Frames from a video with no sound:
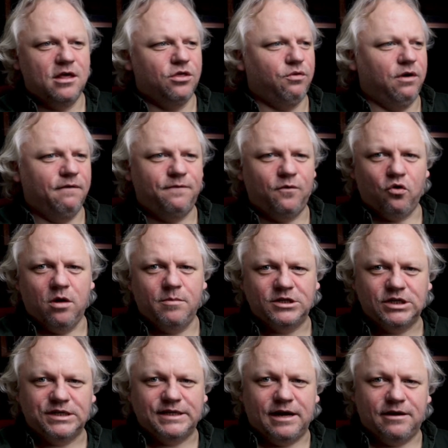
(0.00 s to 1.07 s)
3 or 4
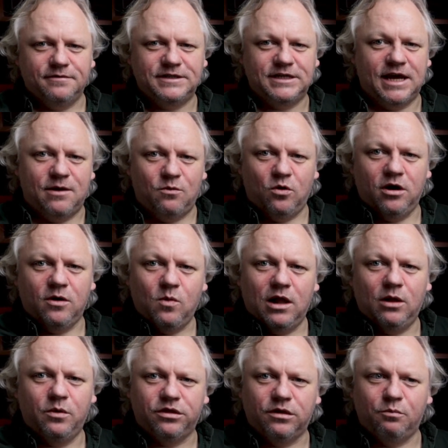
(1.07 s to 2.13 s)
images out of 10 work
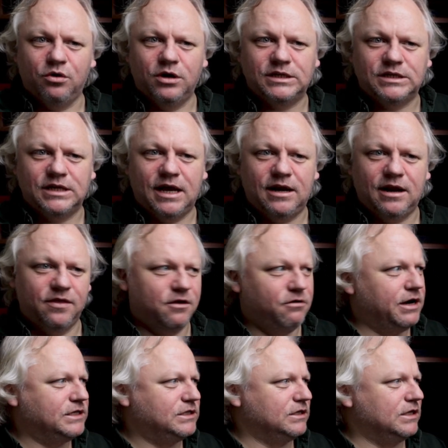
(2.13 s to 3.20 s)
well with the preset, and the
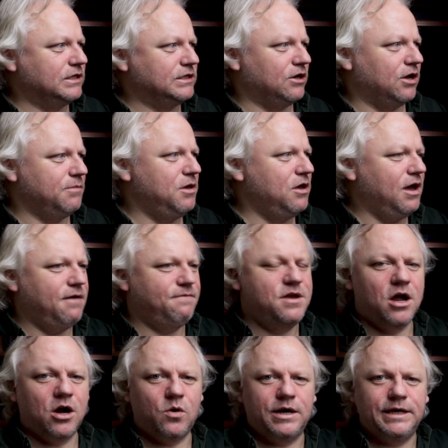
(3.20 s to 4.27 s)
rest of the time you have
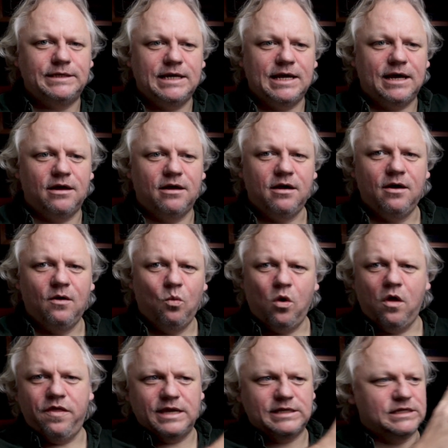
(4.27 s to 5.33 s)
no idea
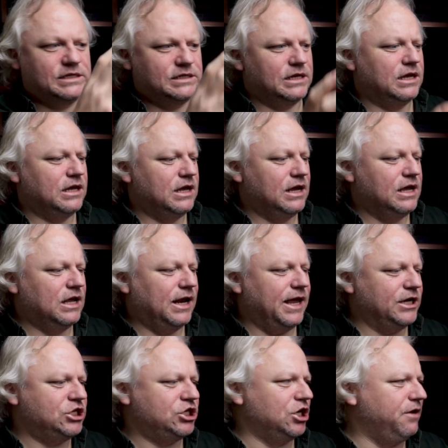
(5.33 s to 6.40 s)
what this
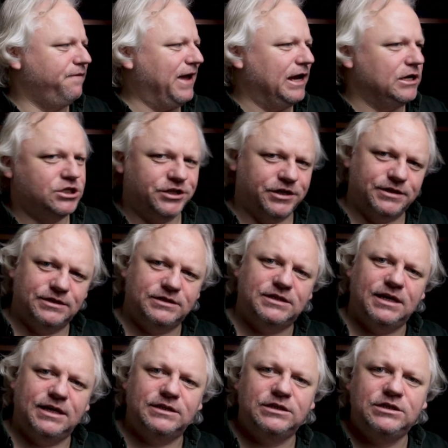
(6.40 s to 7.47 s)
collection of
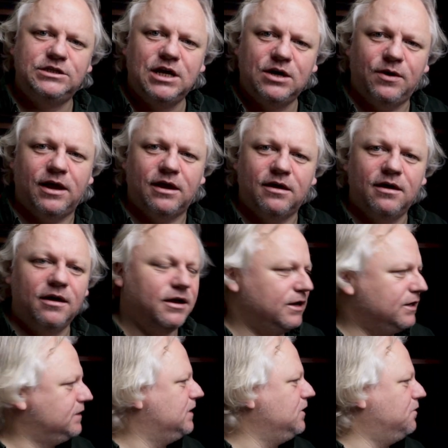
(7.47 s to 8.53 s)
actions is doing
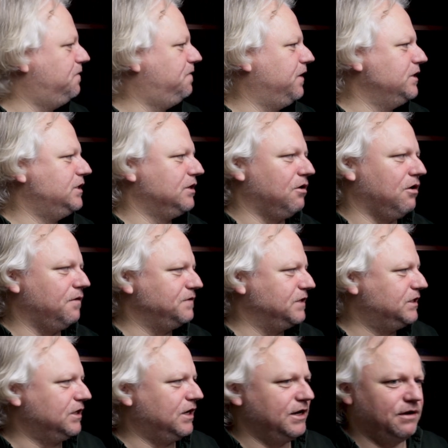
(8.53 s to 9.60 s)
to your photograph
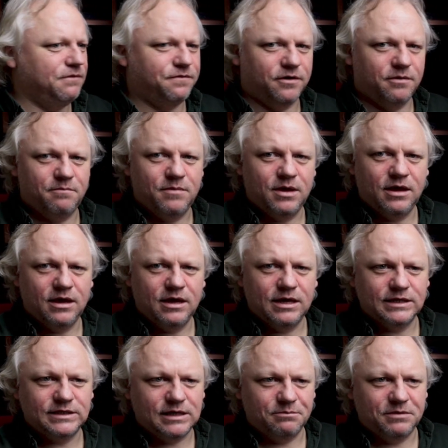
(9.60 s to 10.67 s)
to turn it from
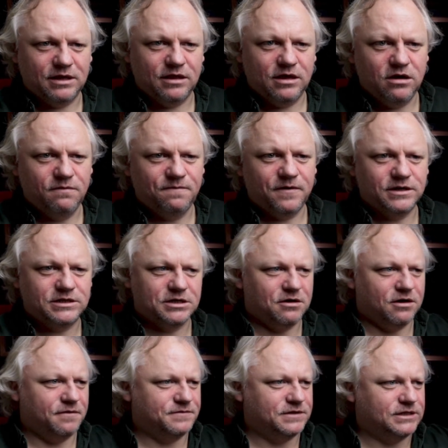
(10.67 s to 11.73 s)
something that you
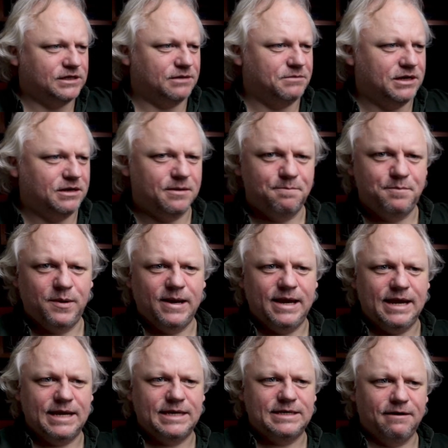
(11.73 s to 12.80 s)
photographed to something
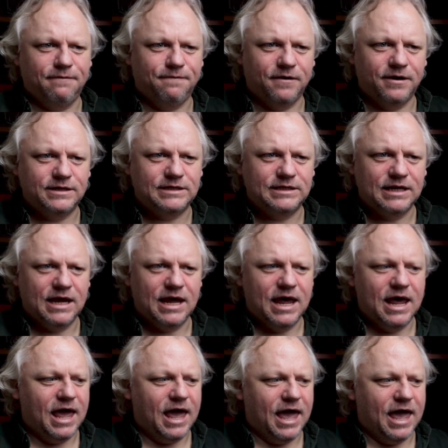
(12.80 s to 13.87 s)
completely different,
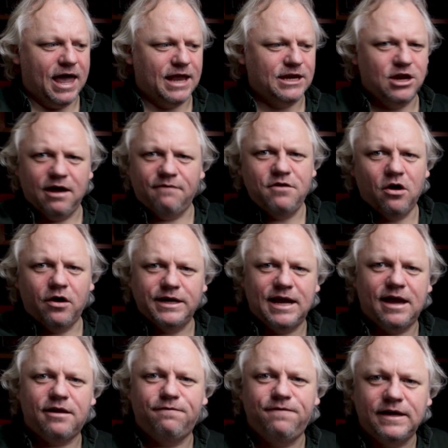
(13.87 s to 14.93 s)
and you have no
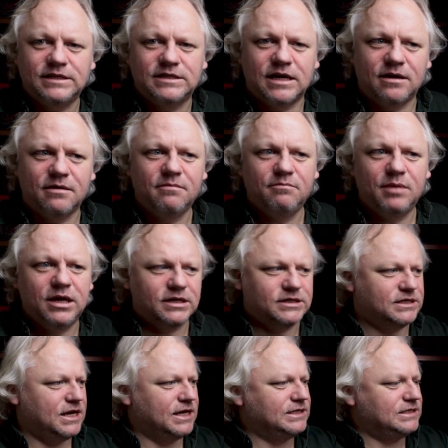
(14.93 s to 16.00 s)
idea how to fix it
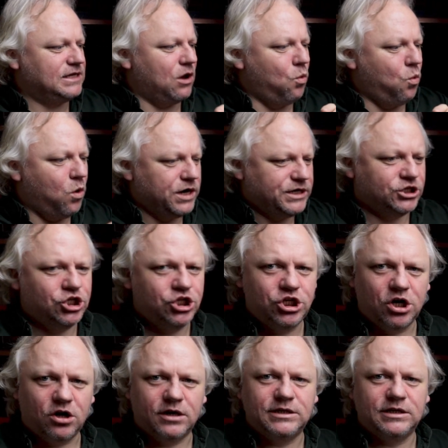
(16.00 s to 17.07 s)
because it's a
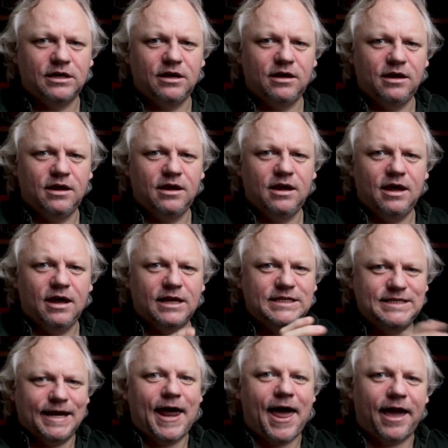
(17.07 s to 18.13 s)
one-shot
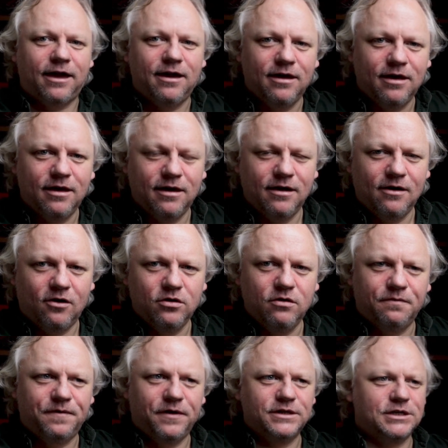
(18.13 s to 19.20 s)
attack on
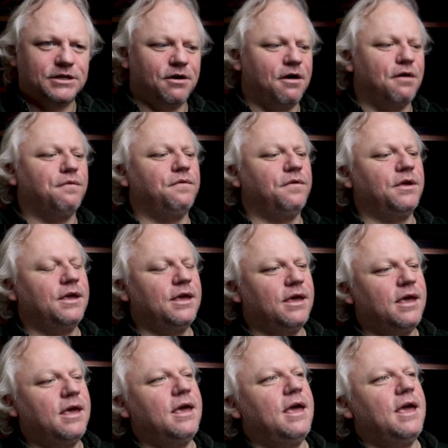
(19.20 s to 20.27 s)
your photograph.
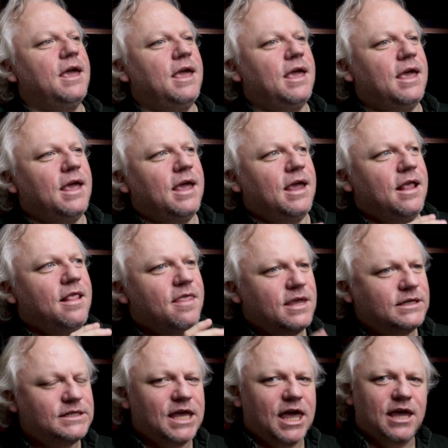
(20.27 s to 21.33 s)
In
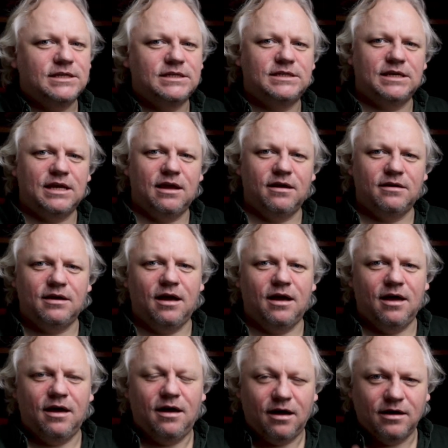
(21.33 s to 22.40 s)
this case,
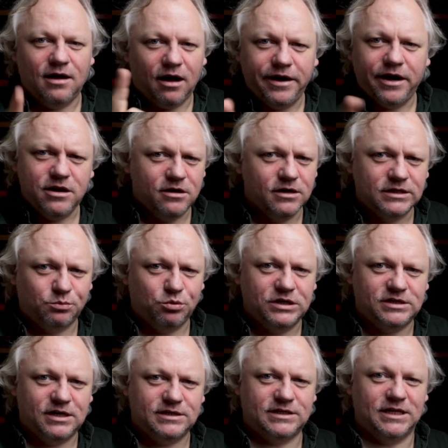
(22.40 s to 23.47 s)
I don't use
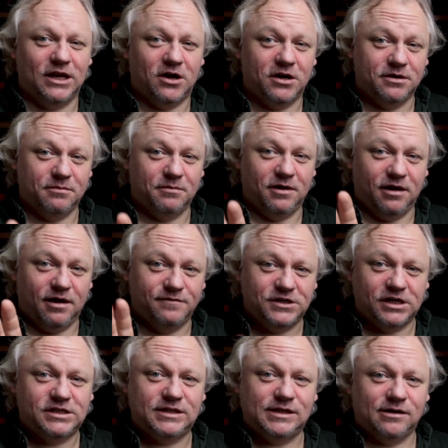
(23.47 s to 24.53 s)
presets a lot. I've
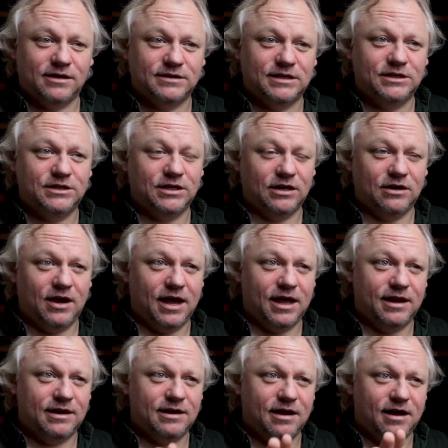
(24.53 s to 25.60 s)
just started to,
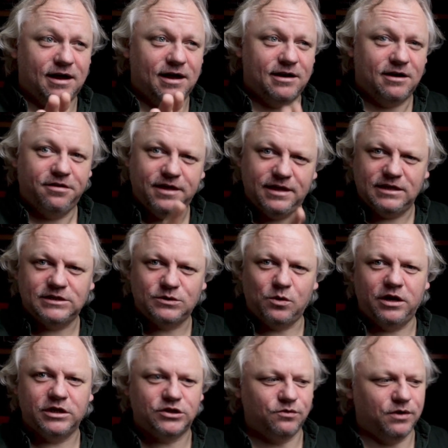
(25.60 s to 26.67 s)
and I think this
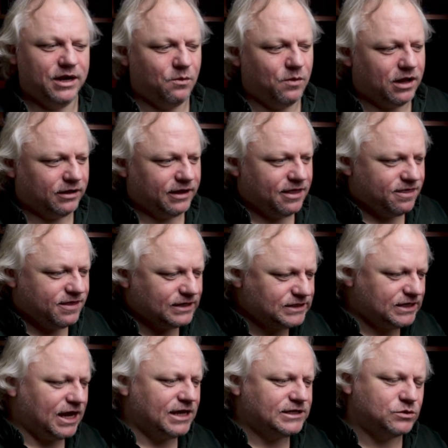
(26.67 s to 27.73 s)
works really well. In
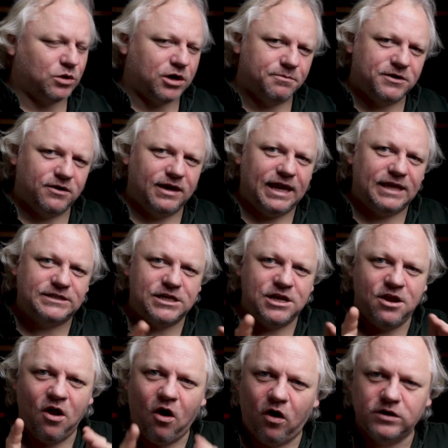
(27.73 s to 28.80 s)
this case, what I'm doing is
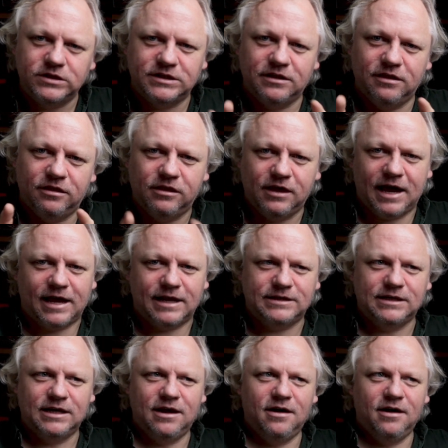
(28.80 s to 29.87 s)
not
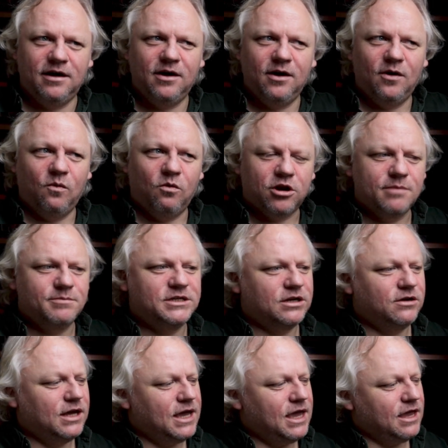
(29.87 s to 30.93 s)
that. What I'm
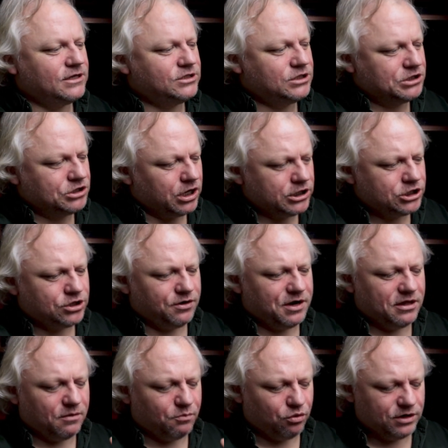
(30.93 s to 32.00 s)
doing is
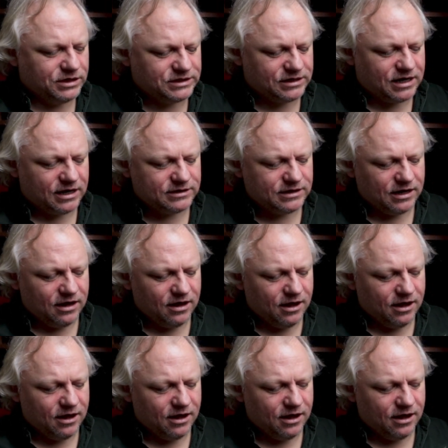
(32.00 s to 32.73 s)
structuring the preset